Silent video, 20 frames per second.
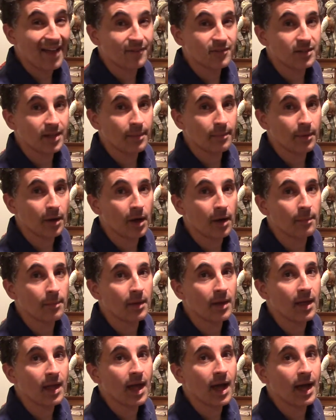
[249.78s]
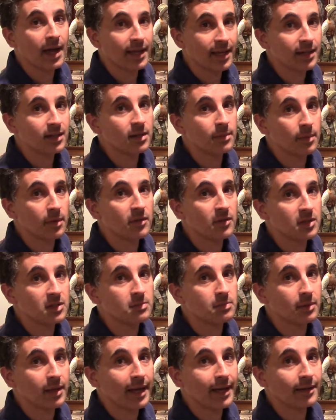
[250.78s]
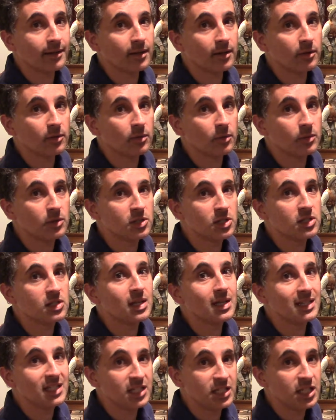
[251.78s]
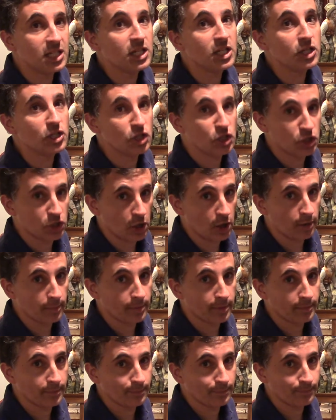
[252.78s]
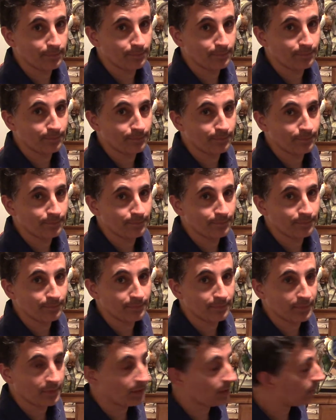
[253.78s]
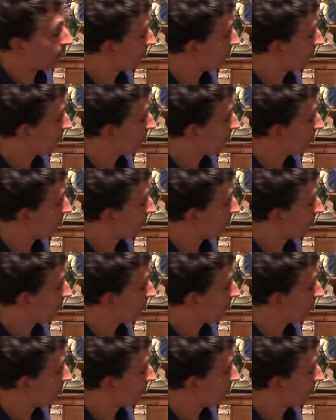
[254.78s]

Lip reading: step up, I end up on this black note, which is D sharp. There we